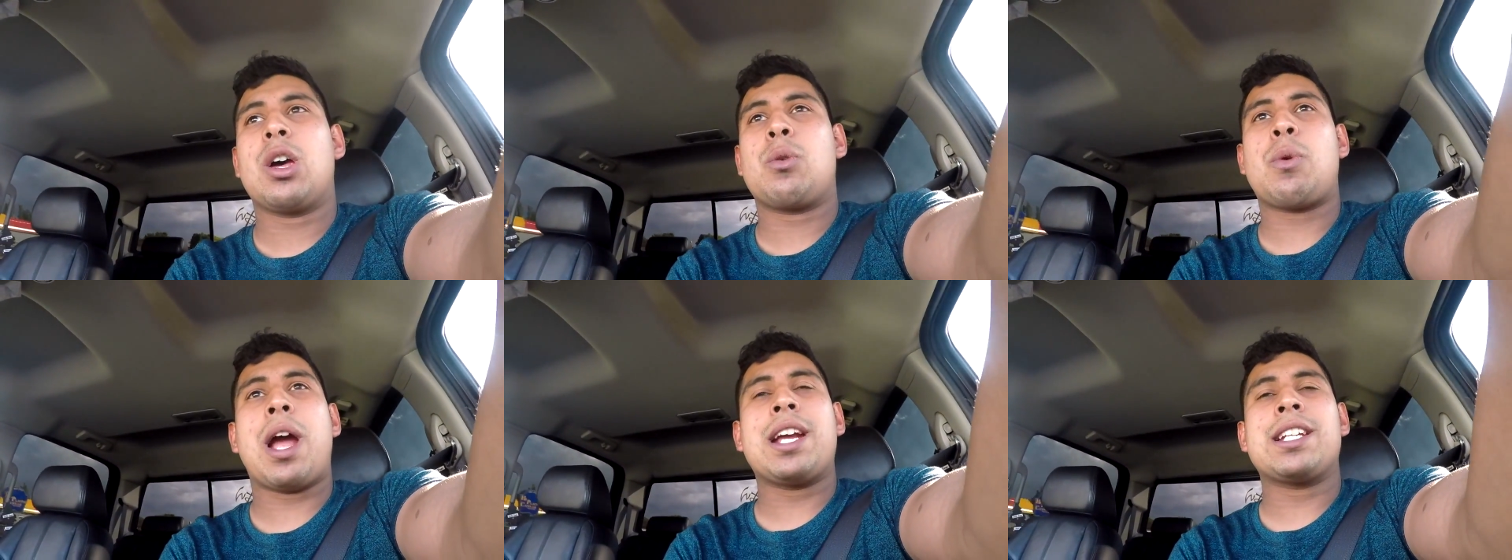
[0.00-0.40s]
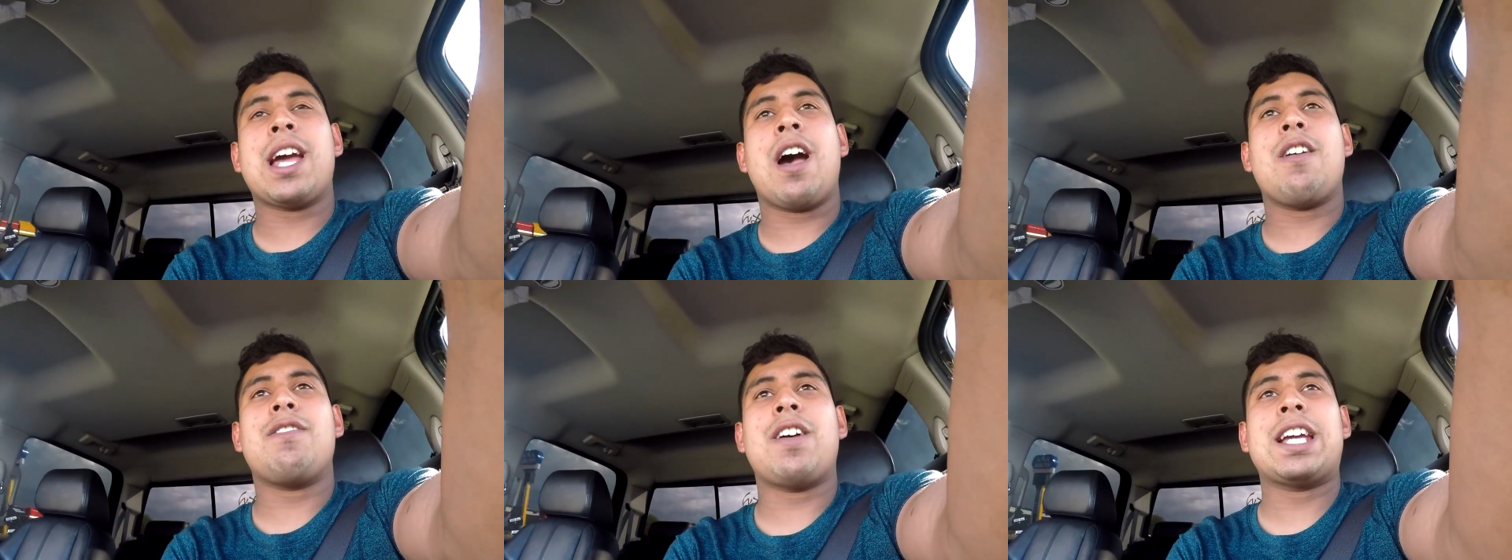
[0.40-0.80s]
right
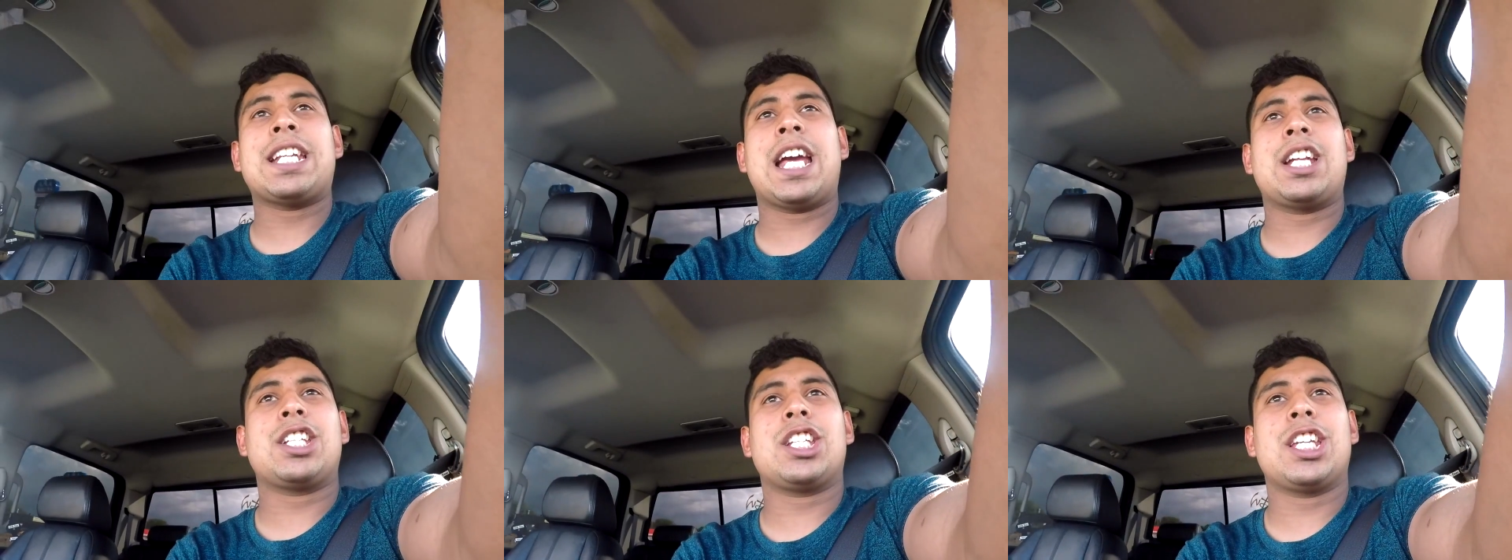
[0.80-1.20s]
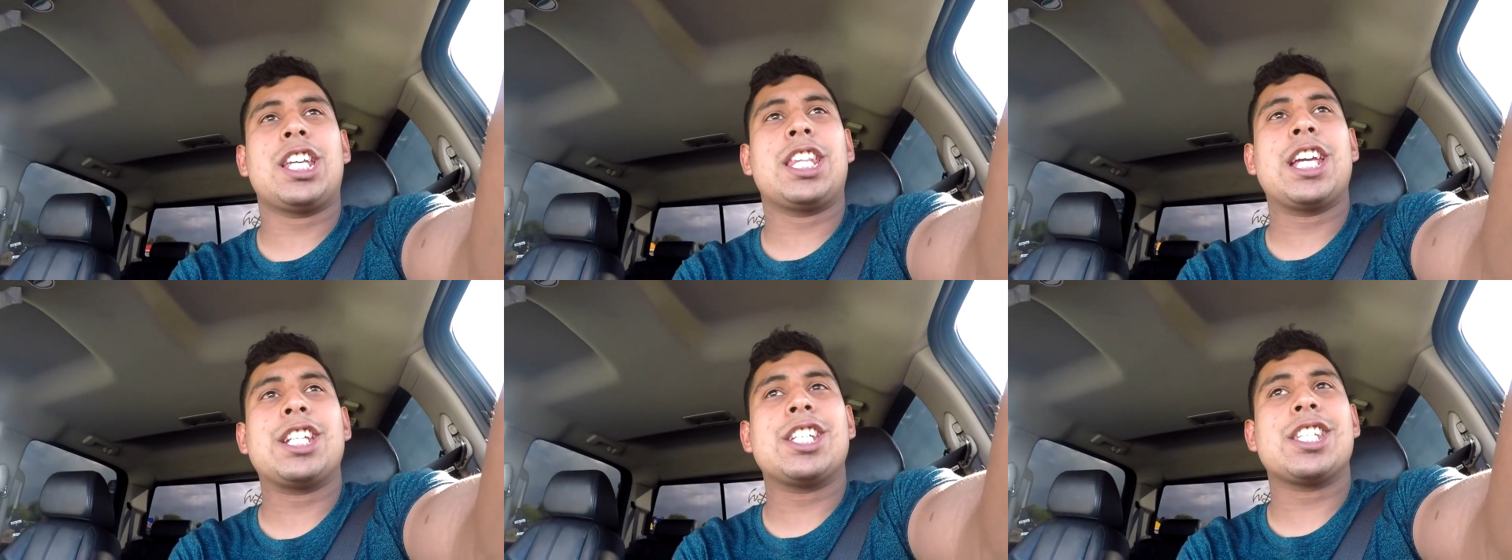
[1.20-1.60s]
now
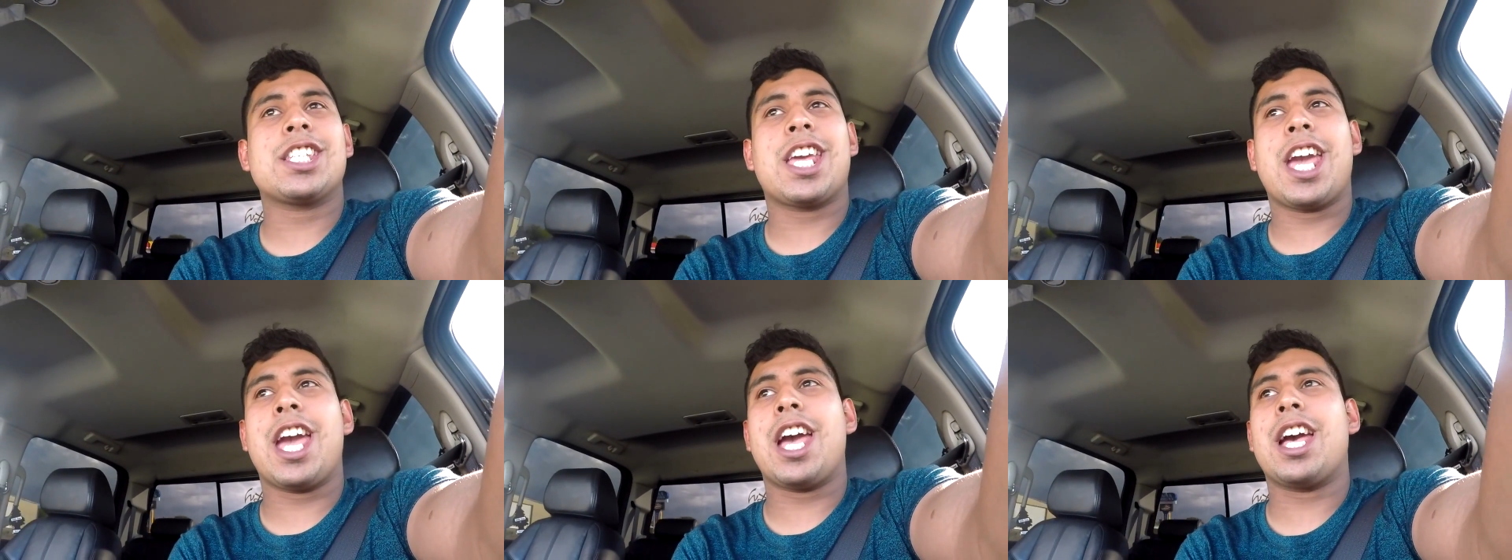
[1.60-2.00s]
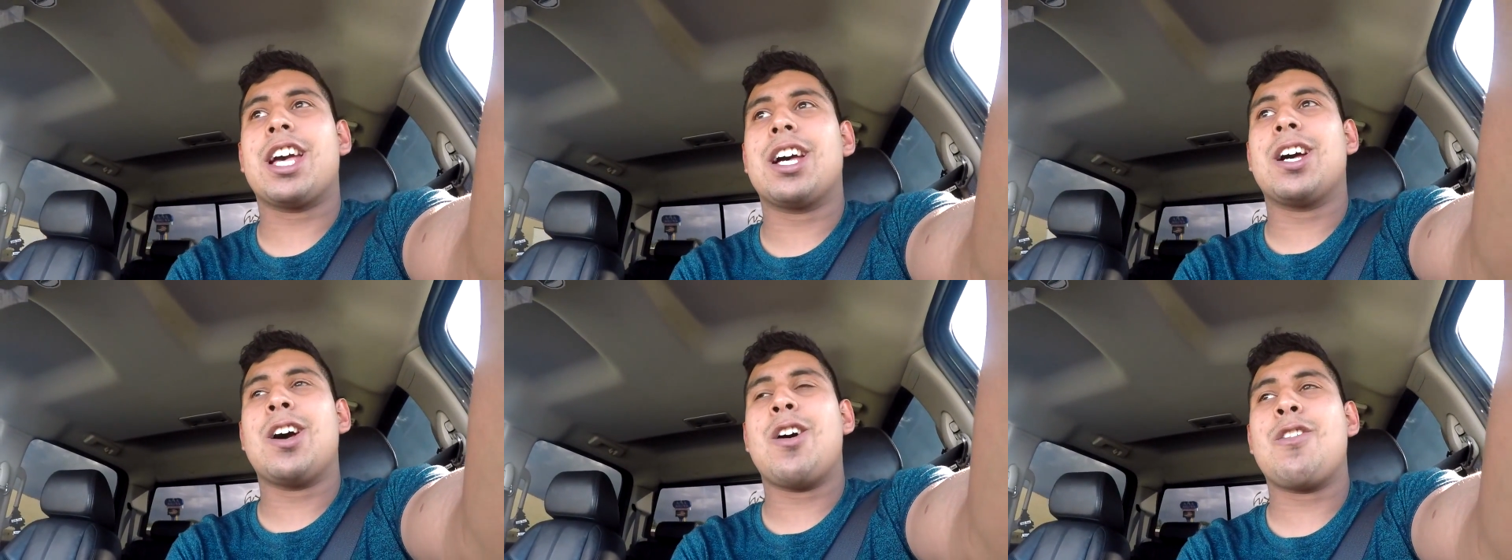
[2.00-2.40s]
financially they just
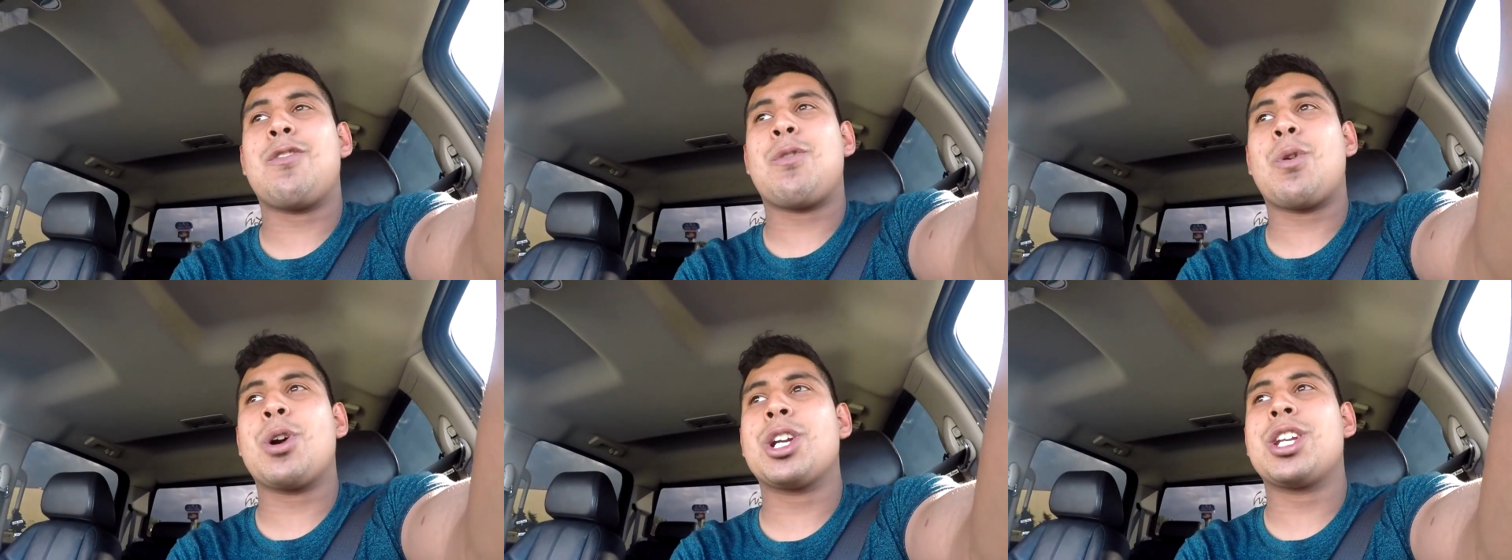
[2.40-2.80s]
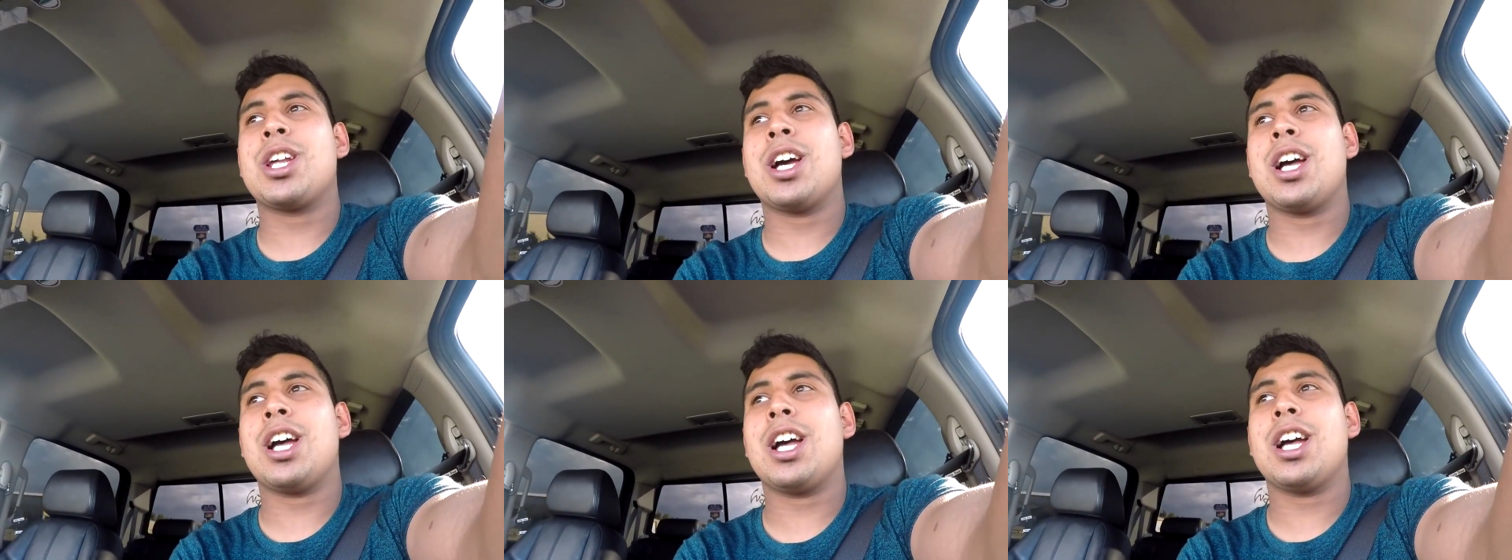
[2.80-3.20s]
can't afford
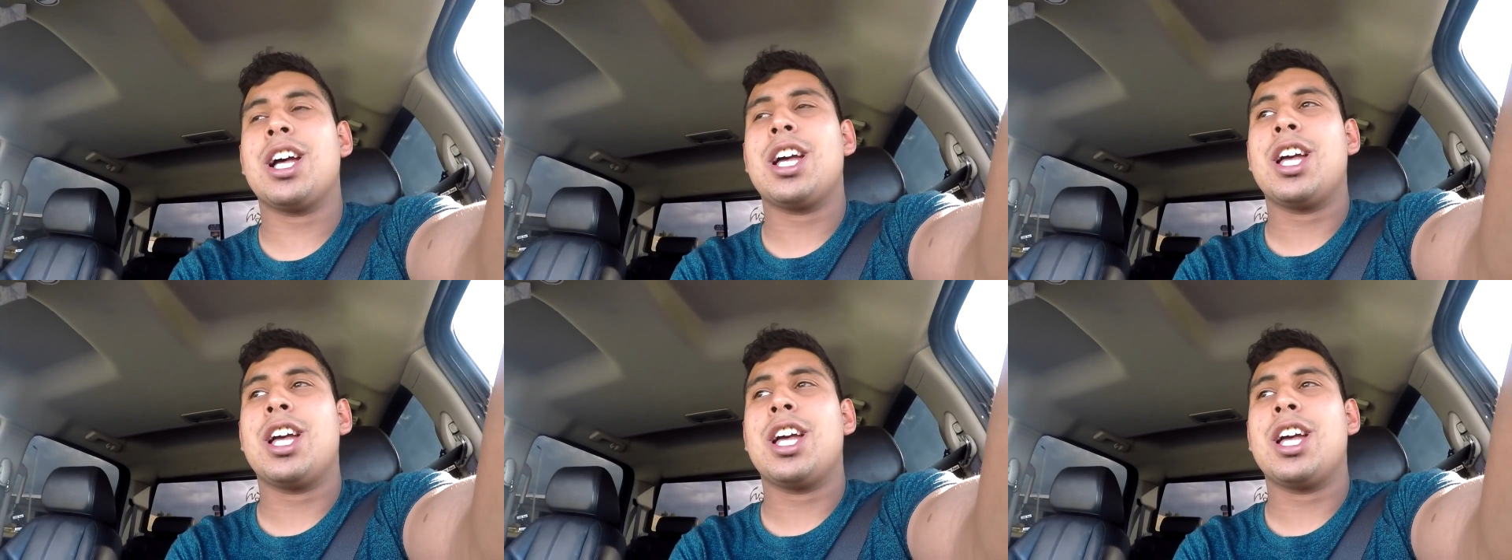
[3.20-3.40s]
to